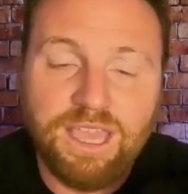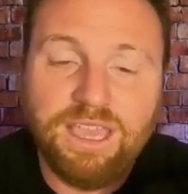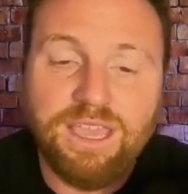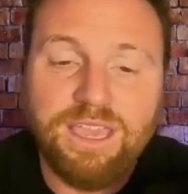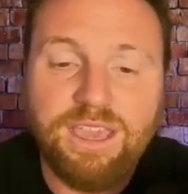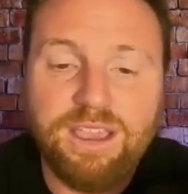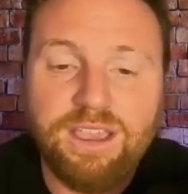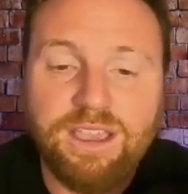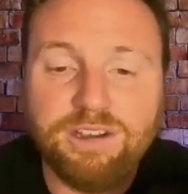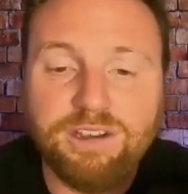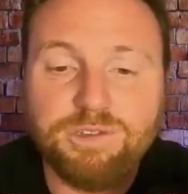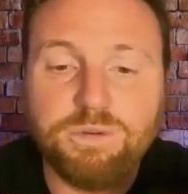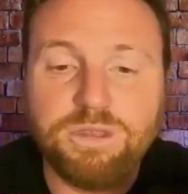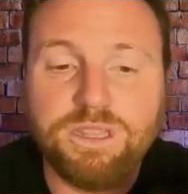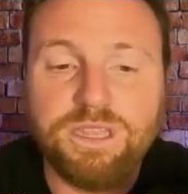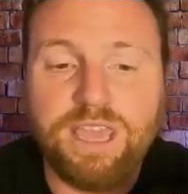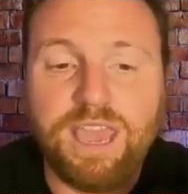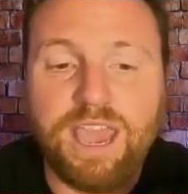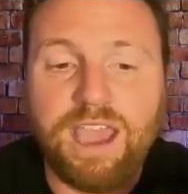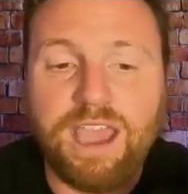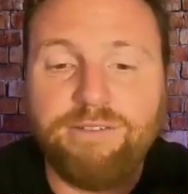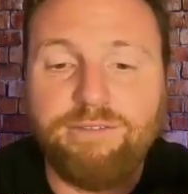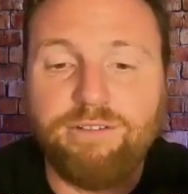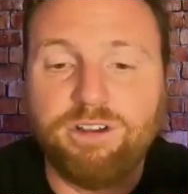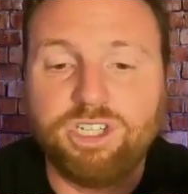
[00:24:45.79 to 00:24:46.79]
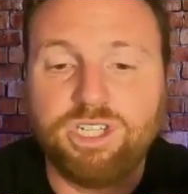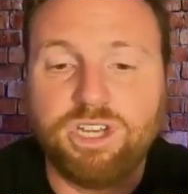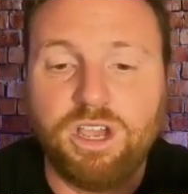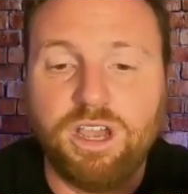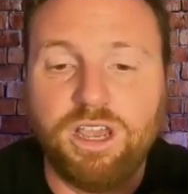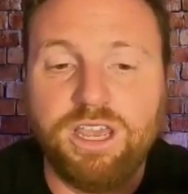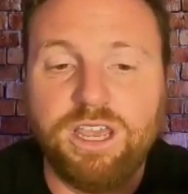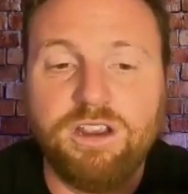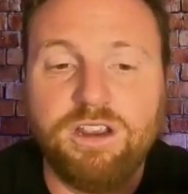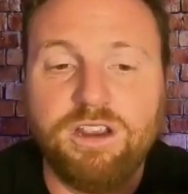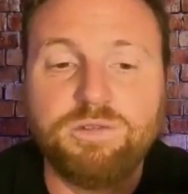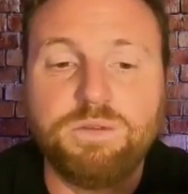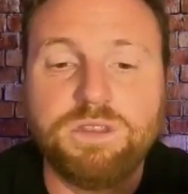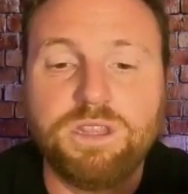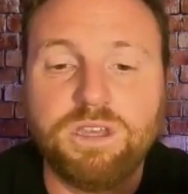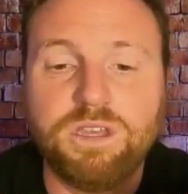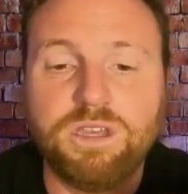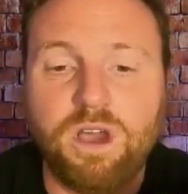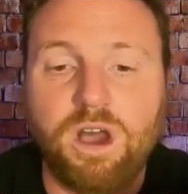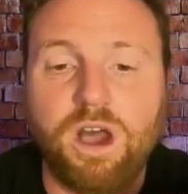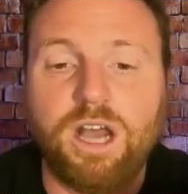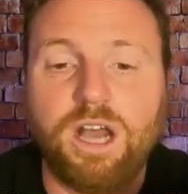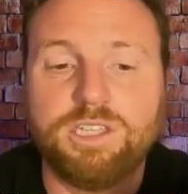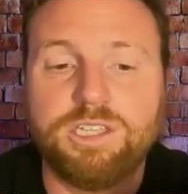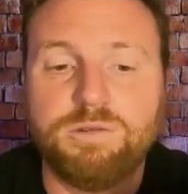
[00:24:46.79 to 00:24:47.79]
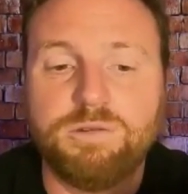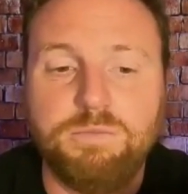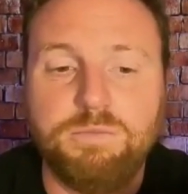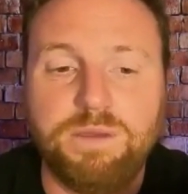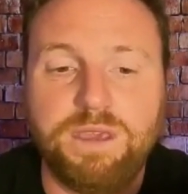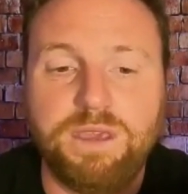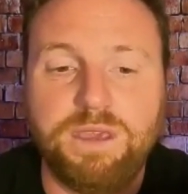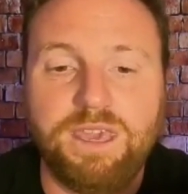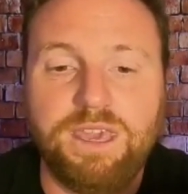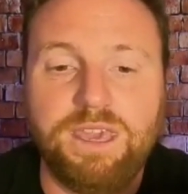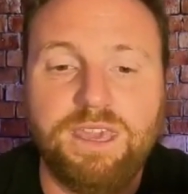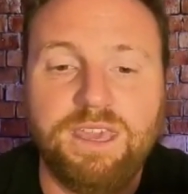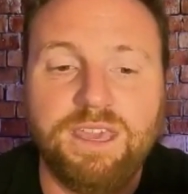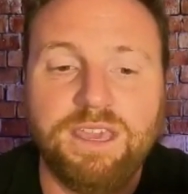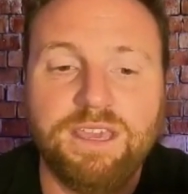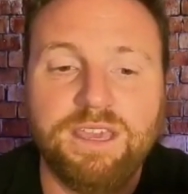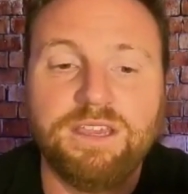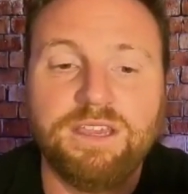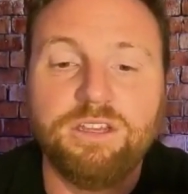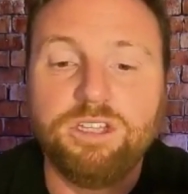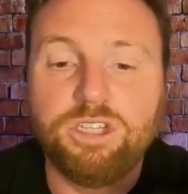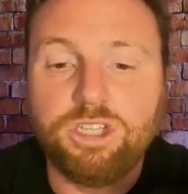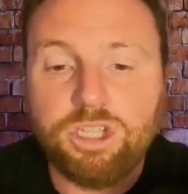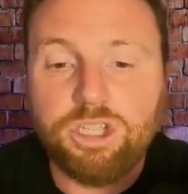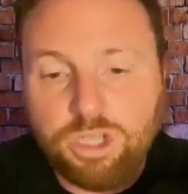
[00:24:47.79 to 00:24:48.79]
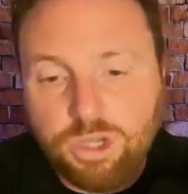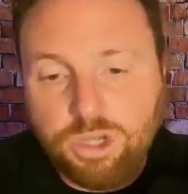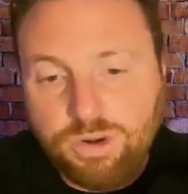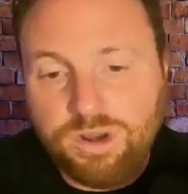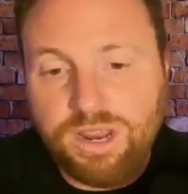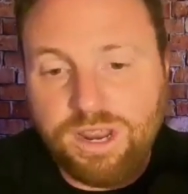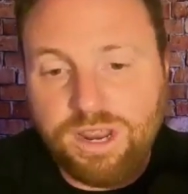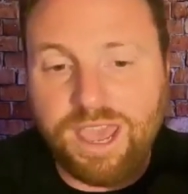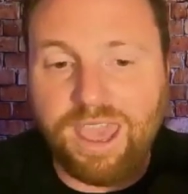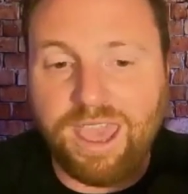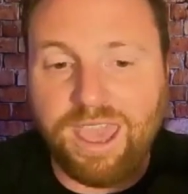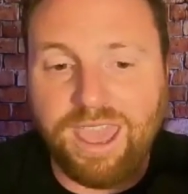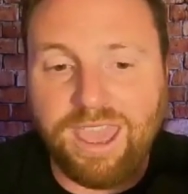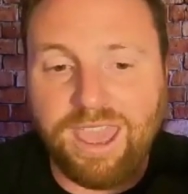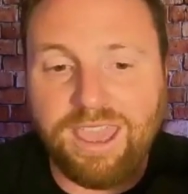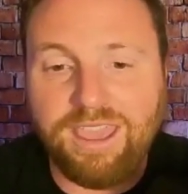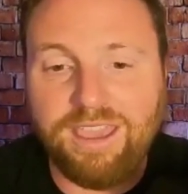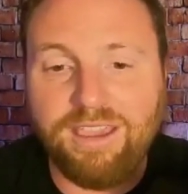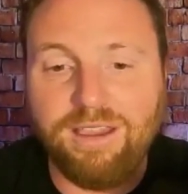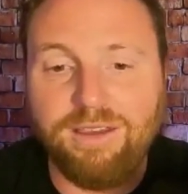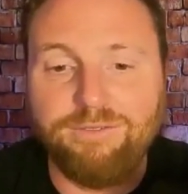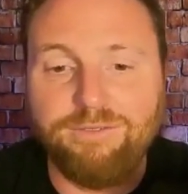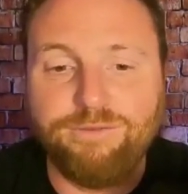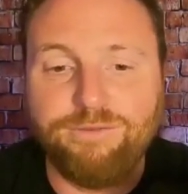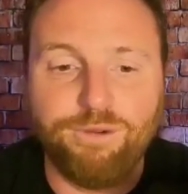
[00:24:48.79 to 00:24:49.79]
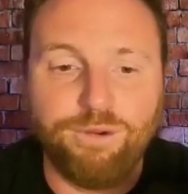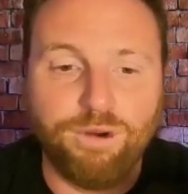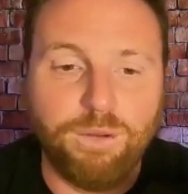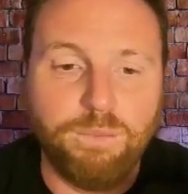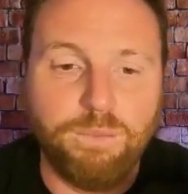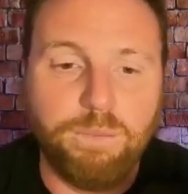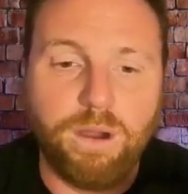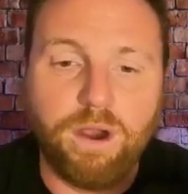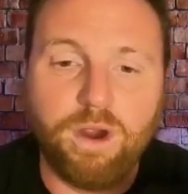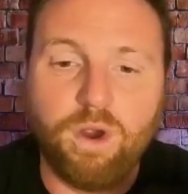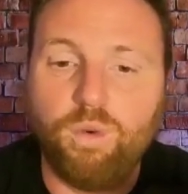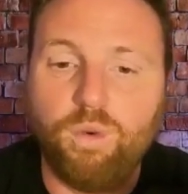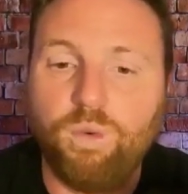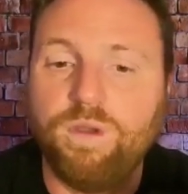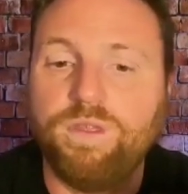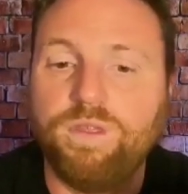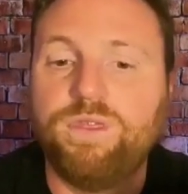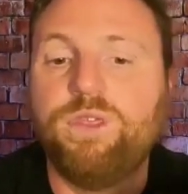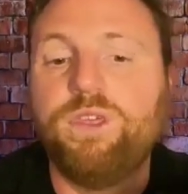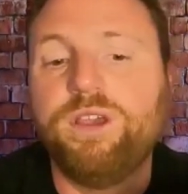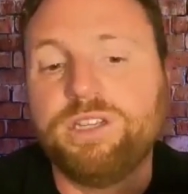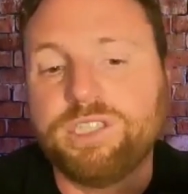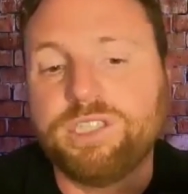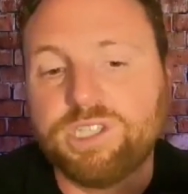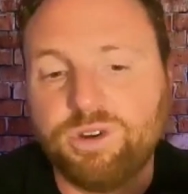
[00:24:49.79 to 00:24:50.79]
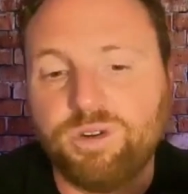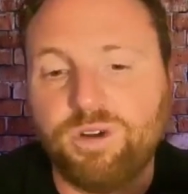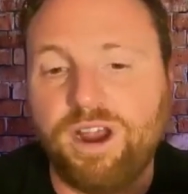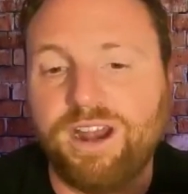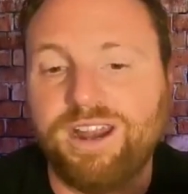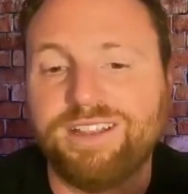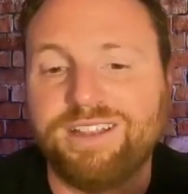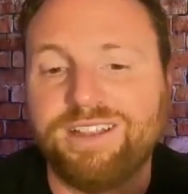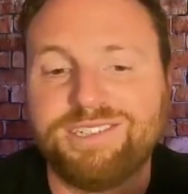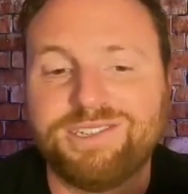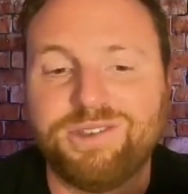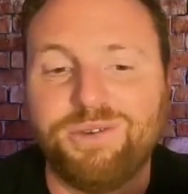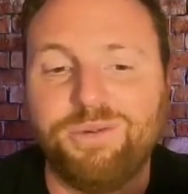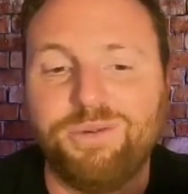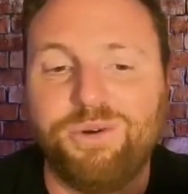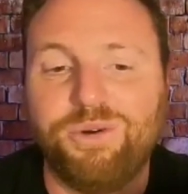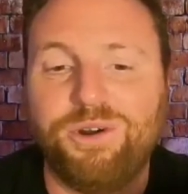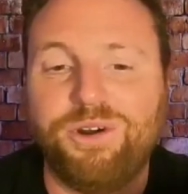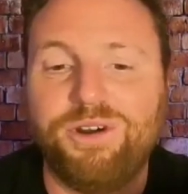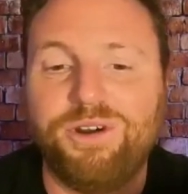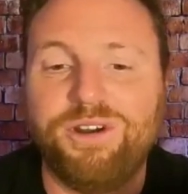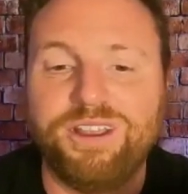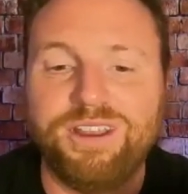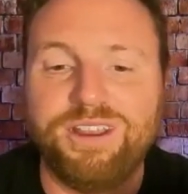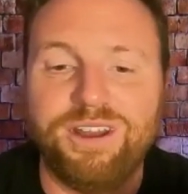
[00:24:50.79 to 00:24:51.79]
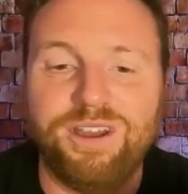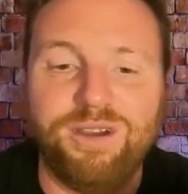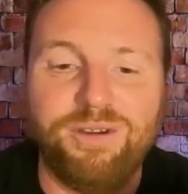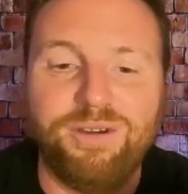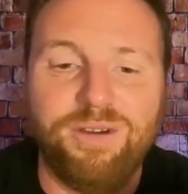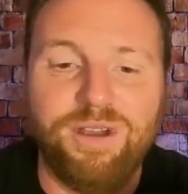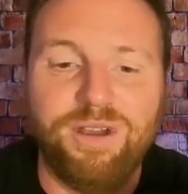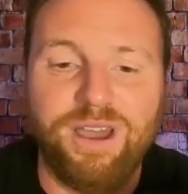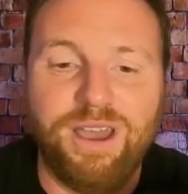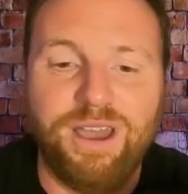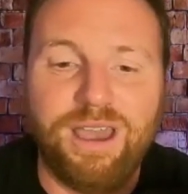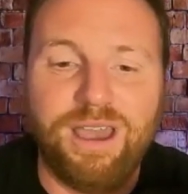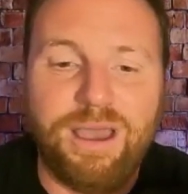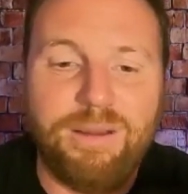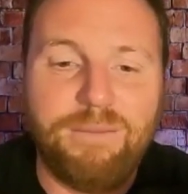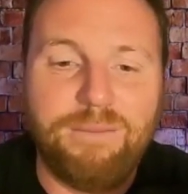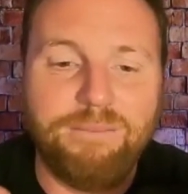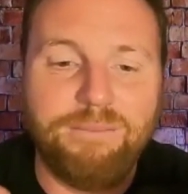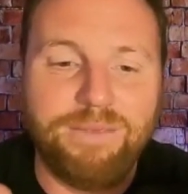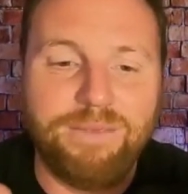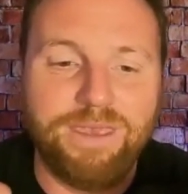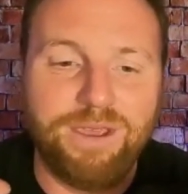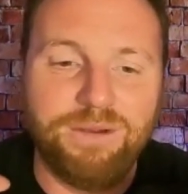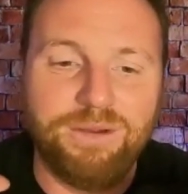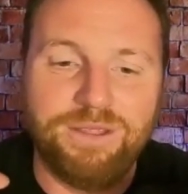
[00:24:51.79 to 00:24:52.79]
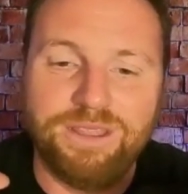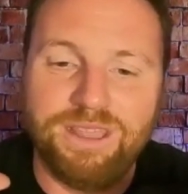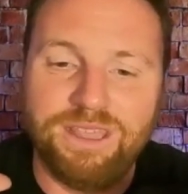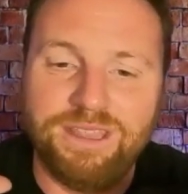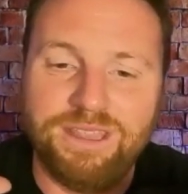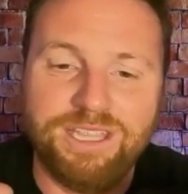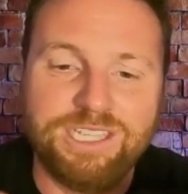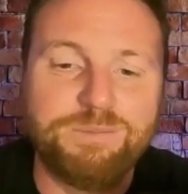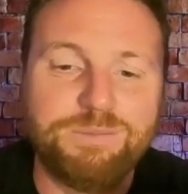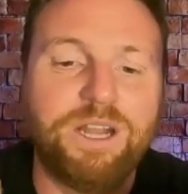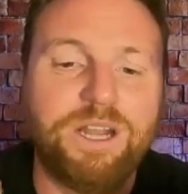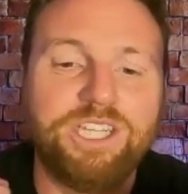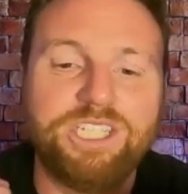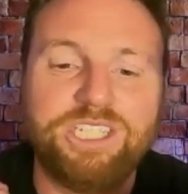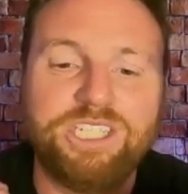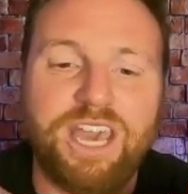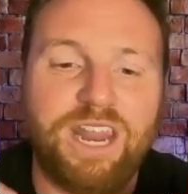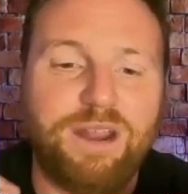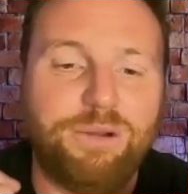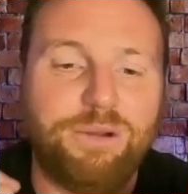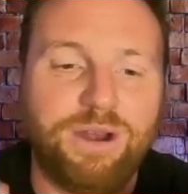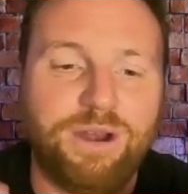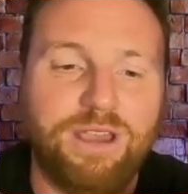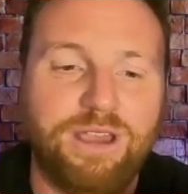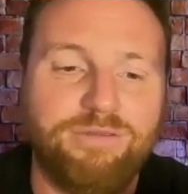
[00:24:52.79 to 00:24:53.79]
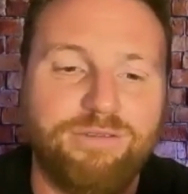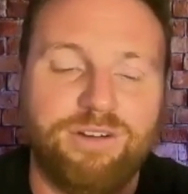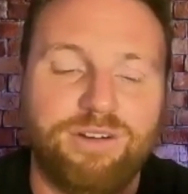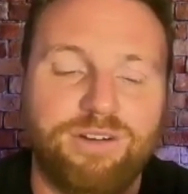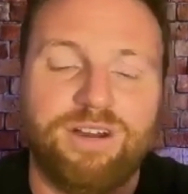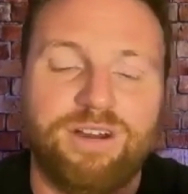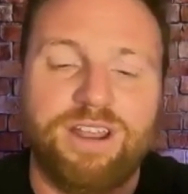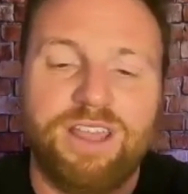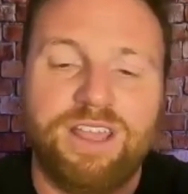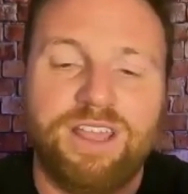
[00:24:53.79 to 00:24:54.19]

Here's what the cost would be today for a borrower with this credit score, and this much debt or whatever,